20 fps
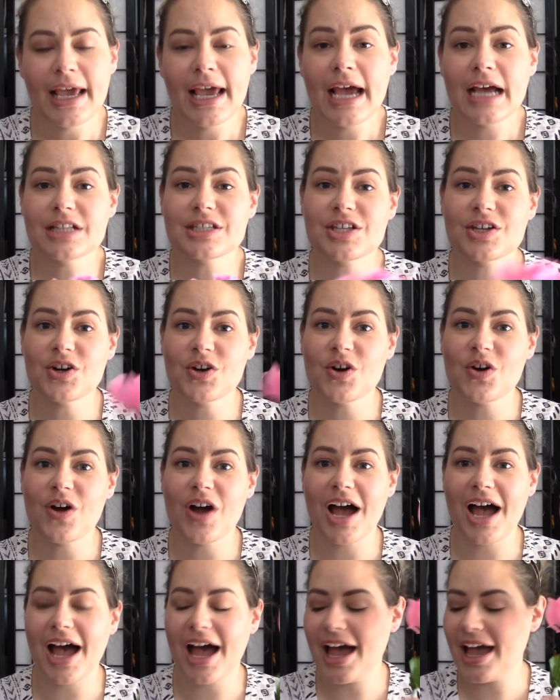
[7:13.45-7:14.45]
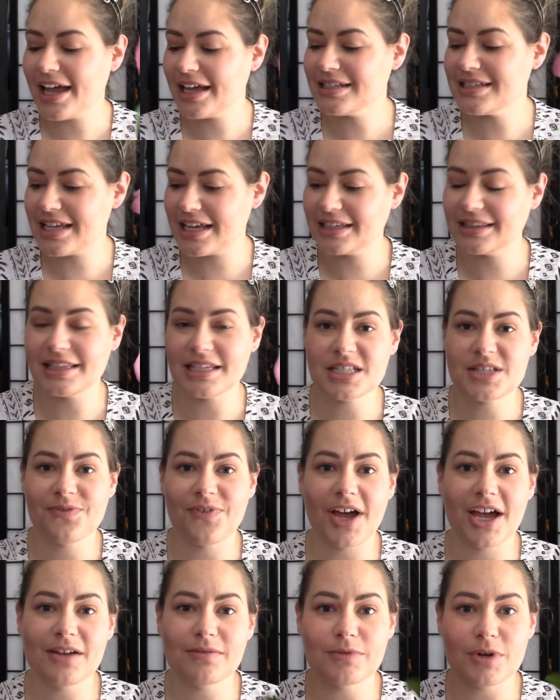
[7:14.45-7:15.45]
And so I take these
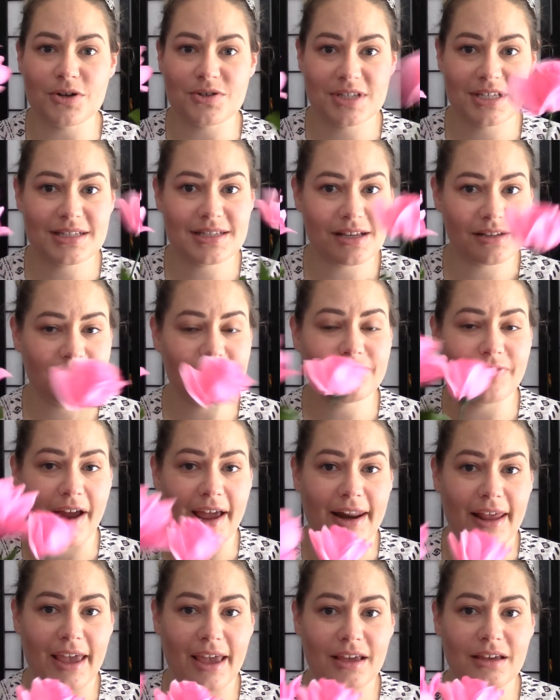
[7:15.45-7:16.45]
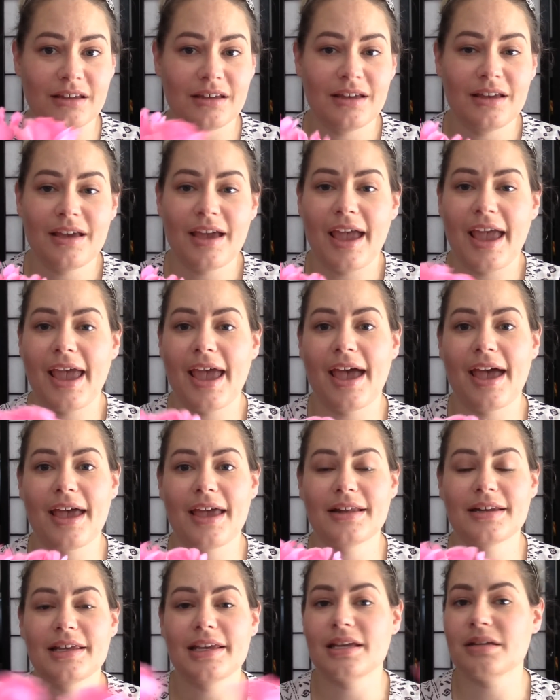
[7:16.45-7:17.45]
5 roses on a Friday,
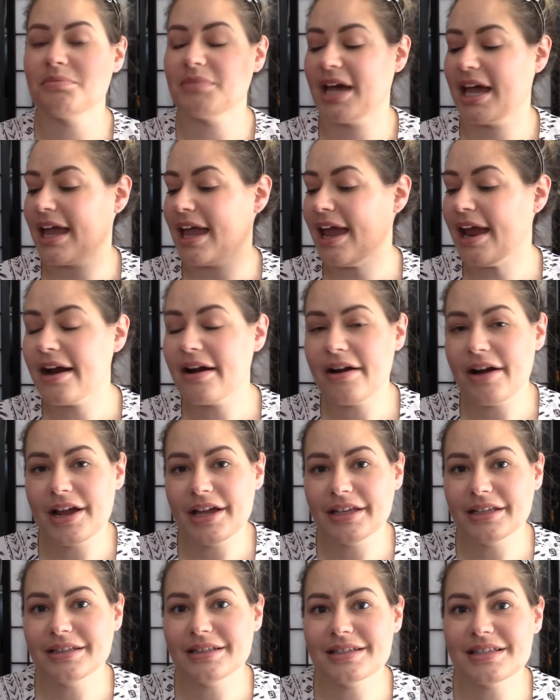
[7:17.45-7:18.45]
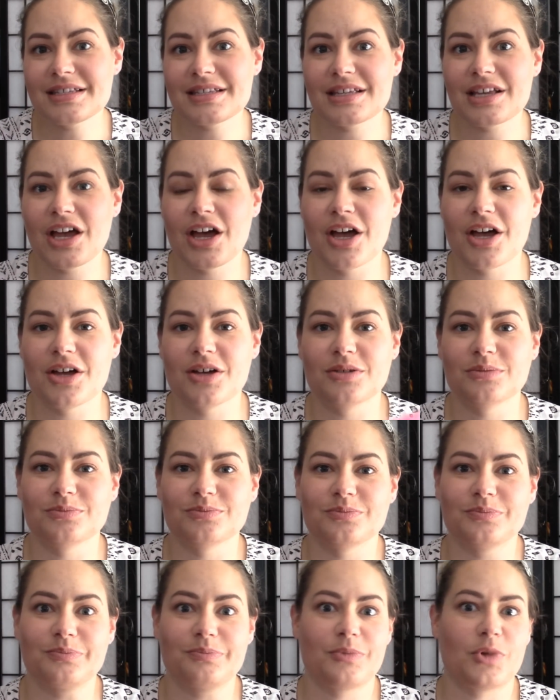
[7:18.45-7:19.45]
and in my errands,
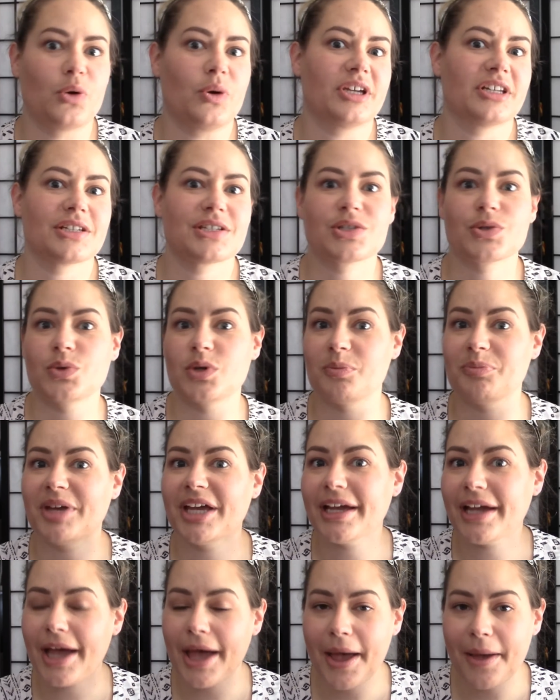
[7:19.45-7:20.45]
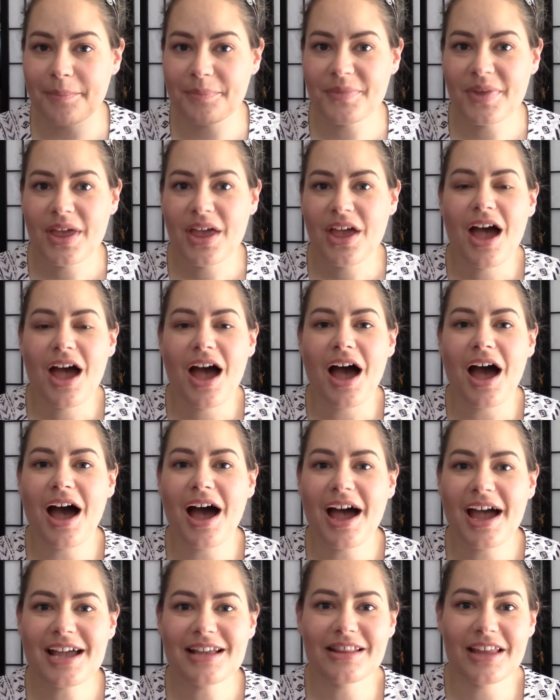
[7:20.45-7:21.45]
going to school pickup,
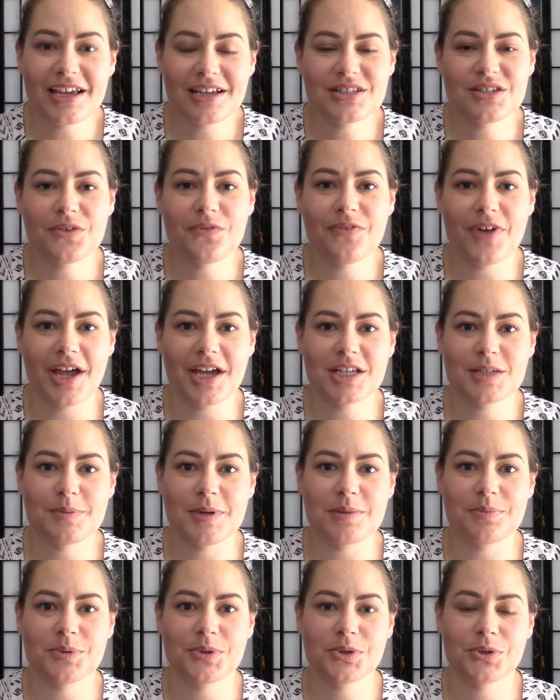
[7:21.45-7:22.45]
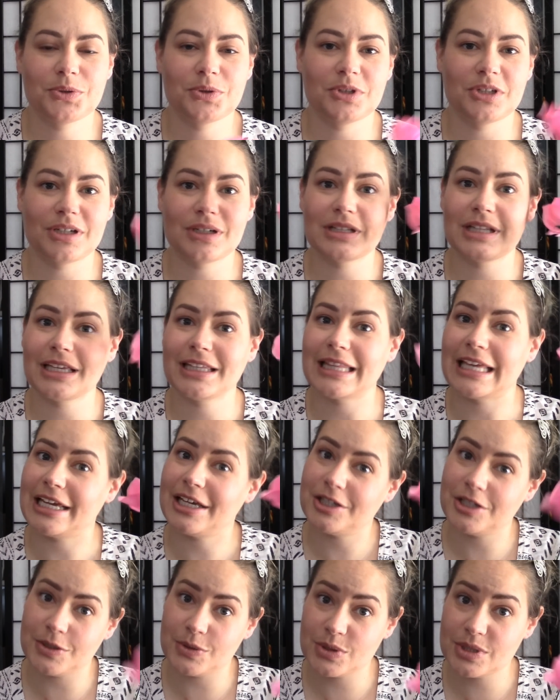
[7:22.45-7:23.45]
I like to find people who look like they
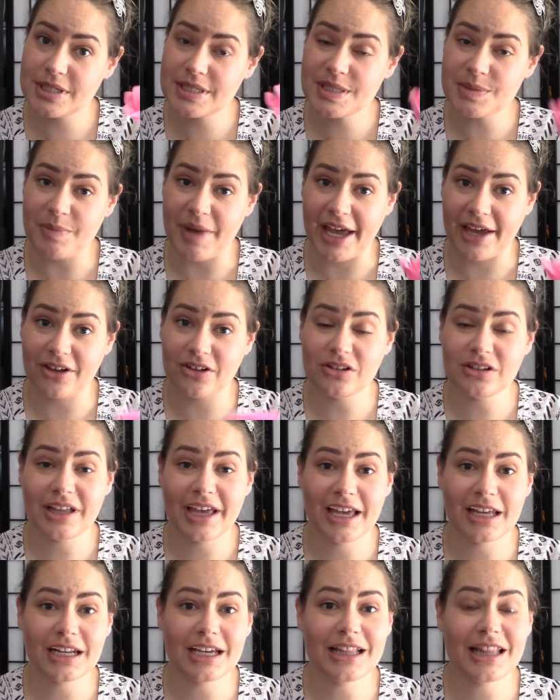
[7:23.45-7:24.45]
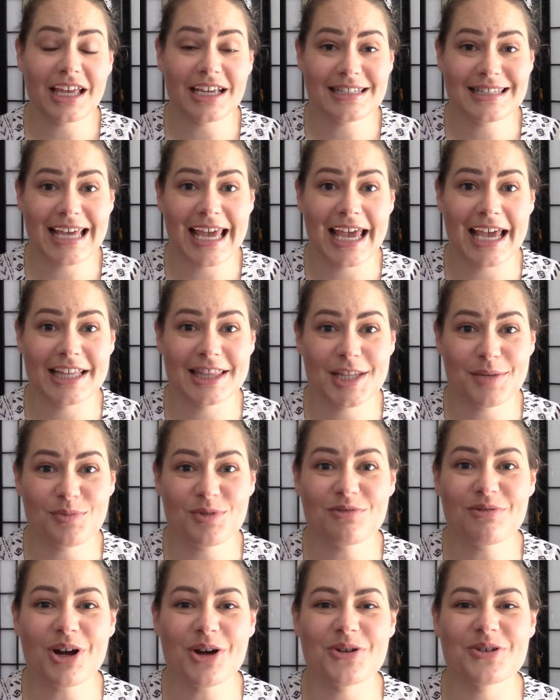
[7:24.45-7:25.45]
could use a smile, and I like to hand them a
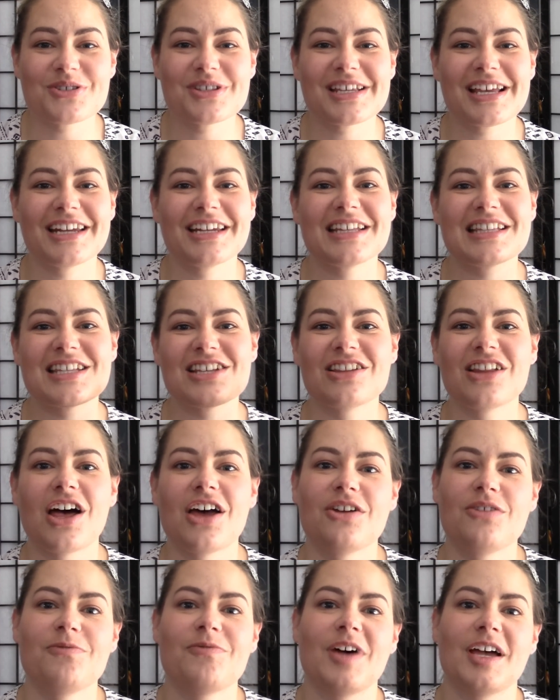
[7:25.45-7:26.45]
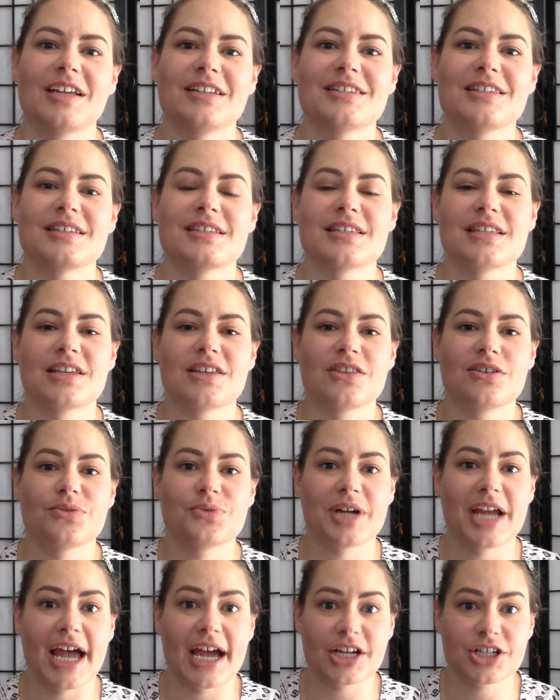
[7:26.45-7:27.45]
rose, and it's a lot of fun to see the
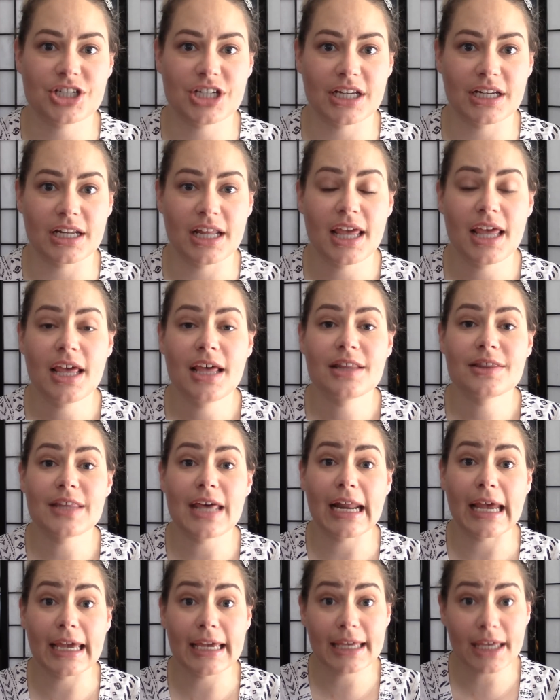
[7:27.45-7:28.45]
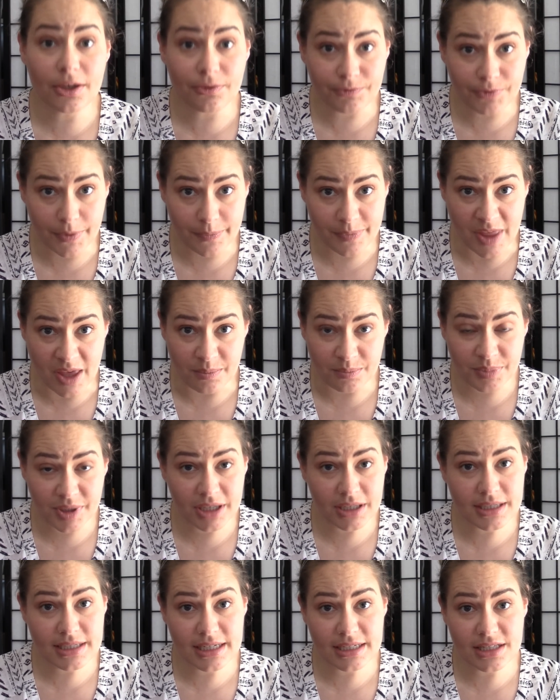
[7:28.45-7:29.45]
reaction that I get from them. But
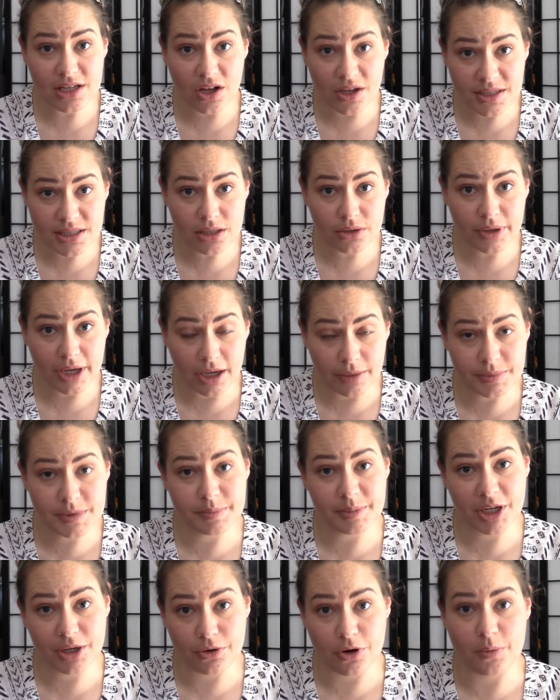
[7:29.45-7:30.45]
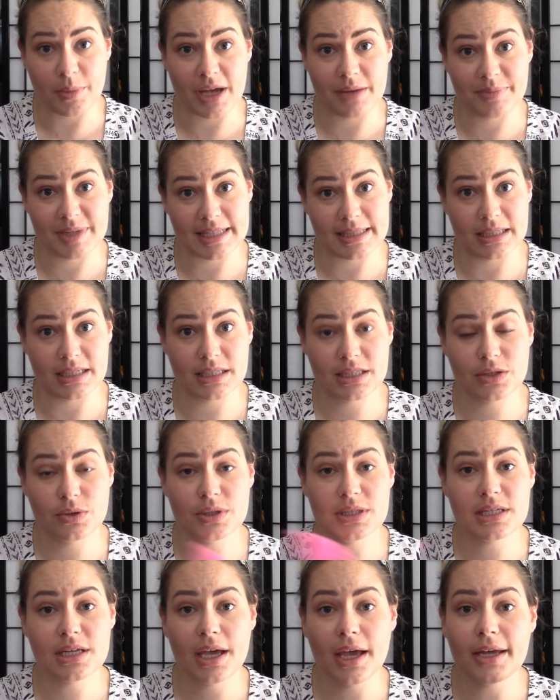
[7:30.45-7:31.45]
it has also helped me grow my business, so
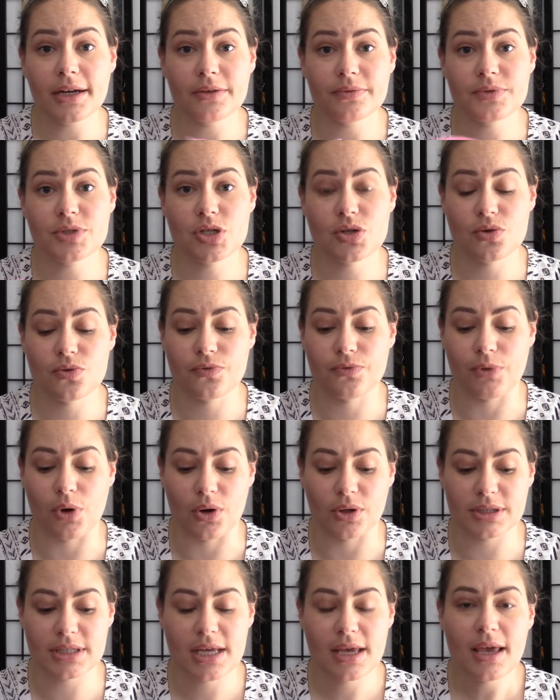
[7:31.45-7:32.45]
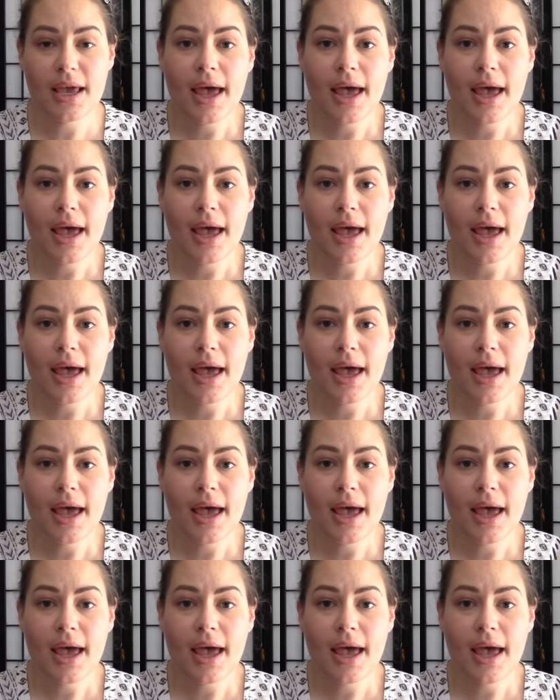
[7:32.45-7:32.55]
it's kind of twofold.